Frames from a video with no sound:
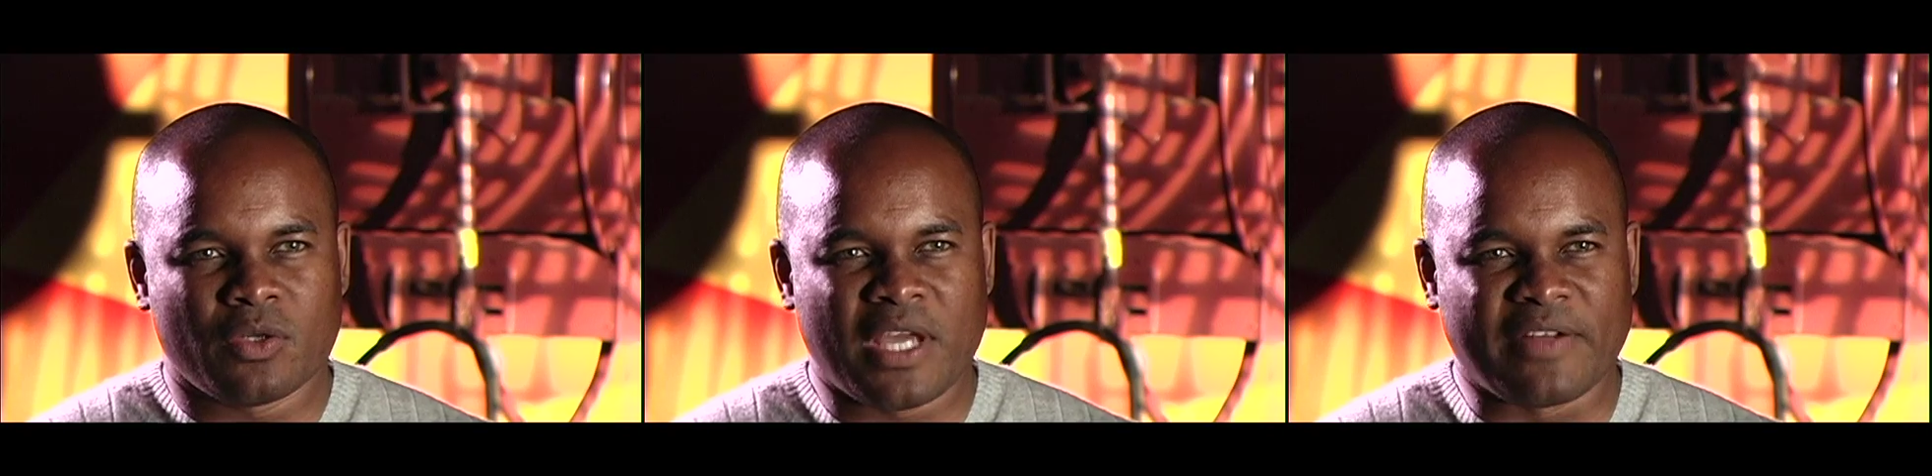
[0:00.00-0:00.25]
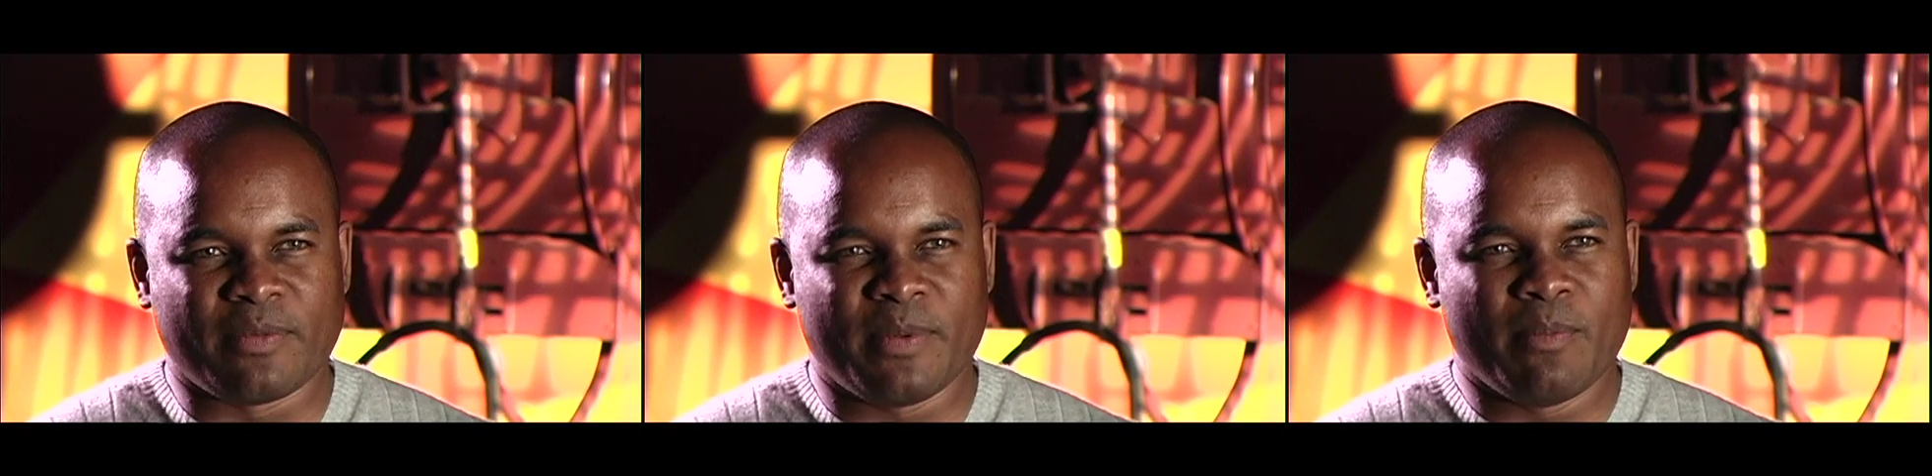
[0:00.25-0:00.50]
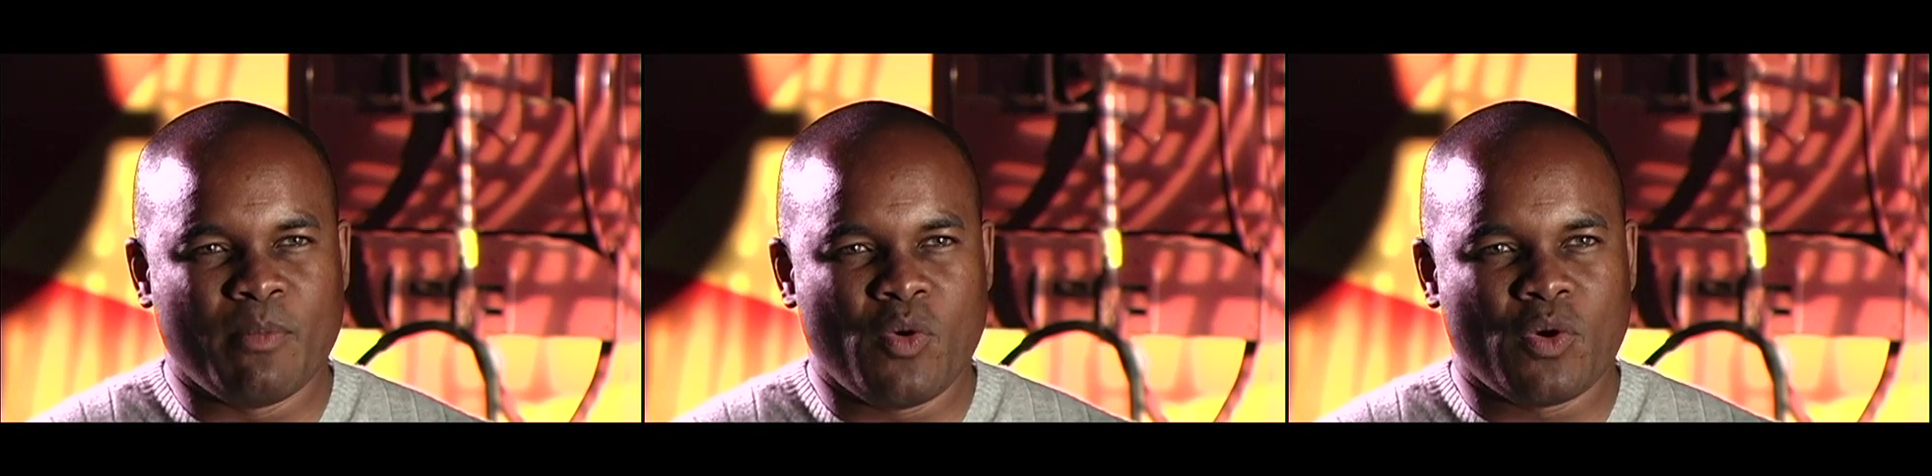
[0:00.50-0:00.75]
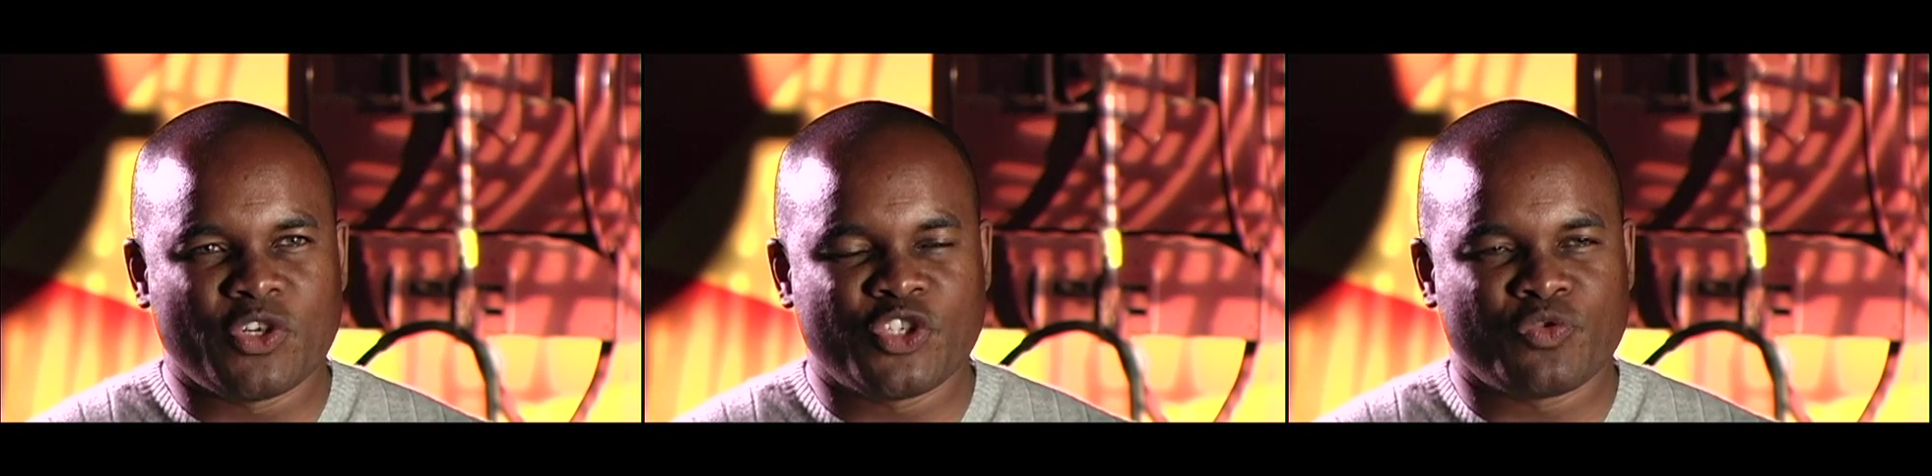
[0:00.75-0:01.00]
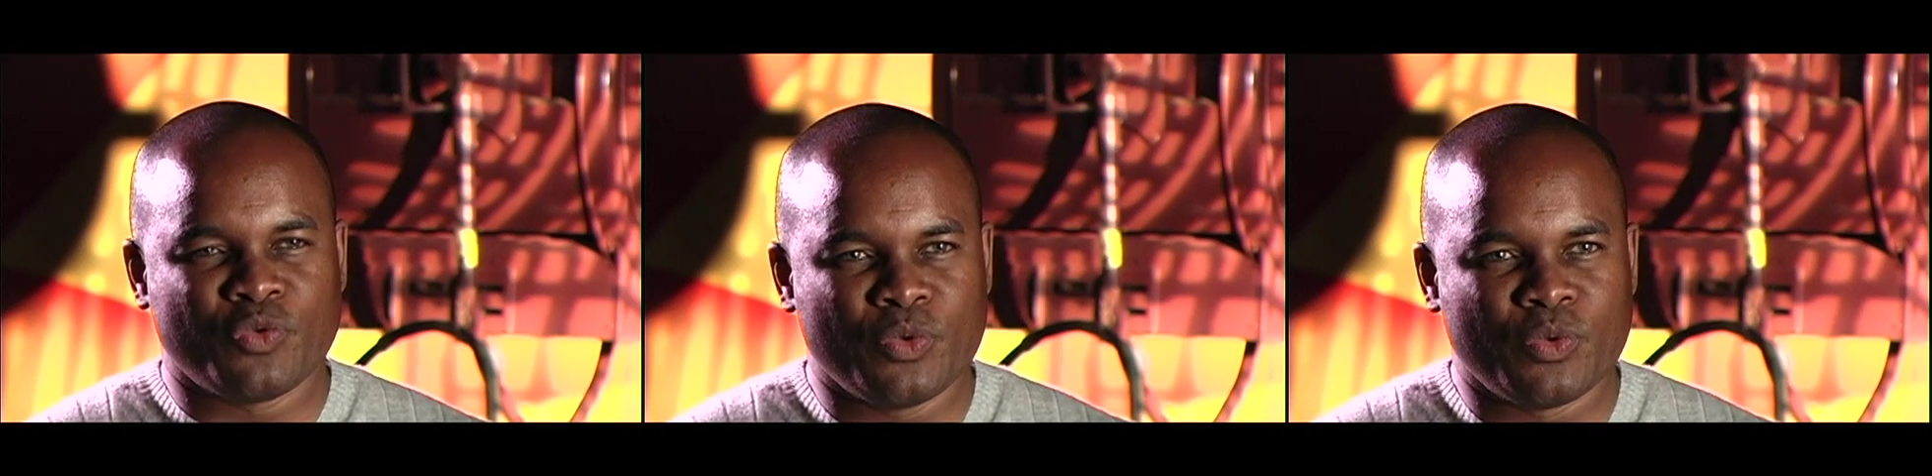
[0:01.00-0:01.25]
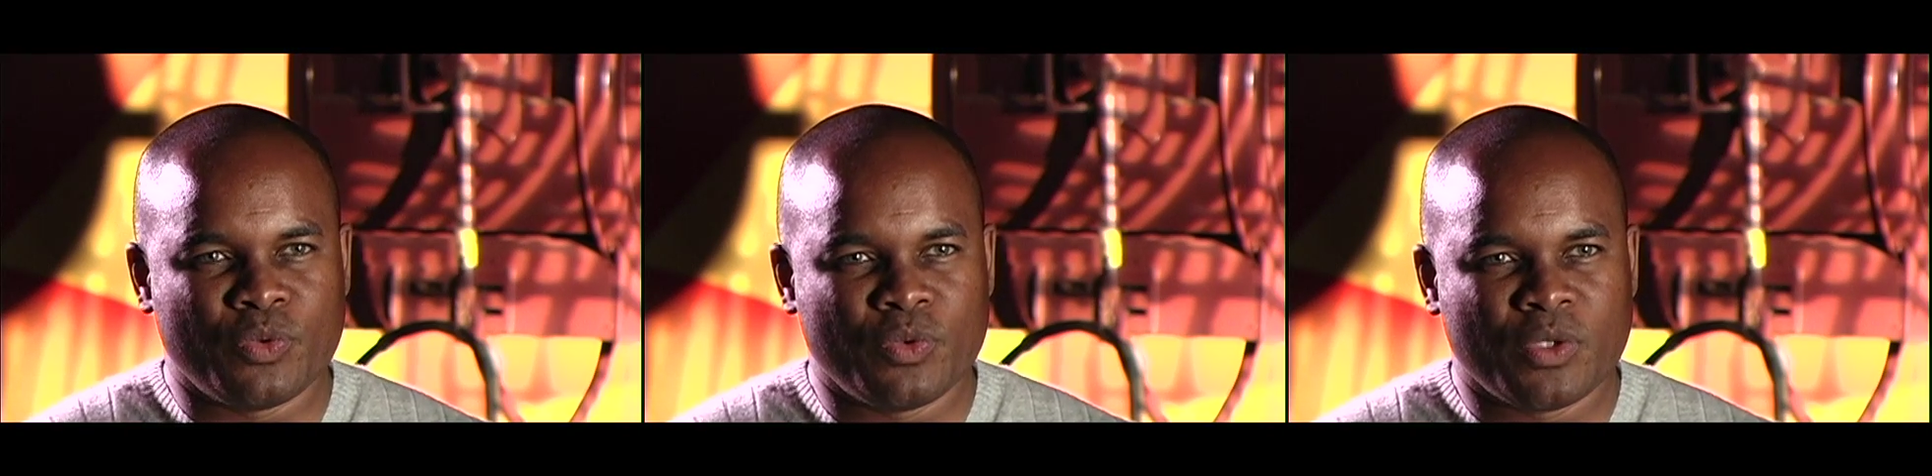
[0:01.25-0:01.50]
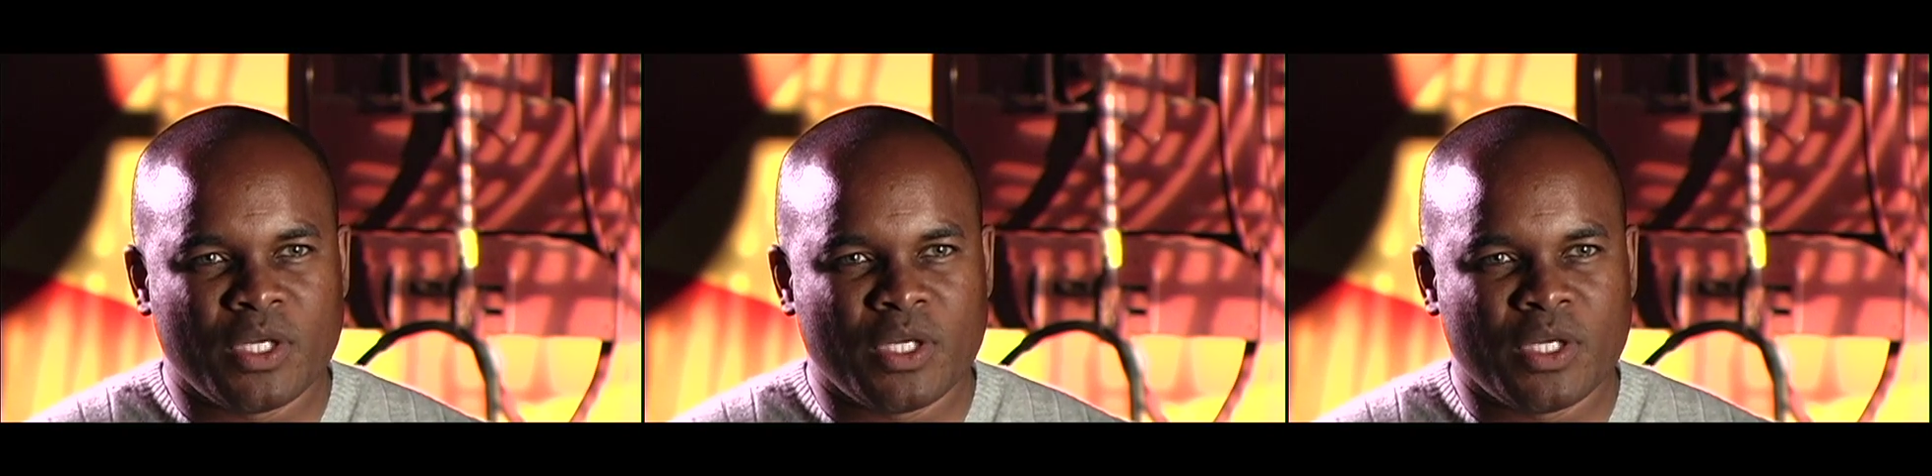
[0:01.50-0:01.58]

You have to be more shrewd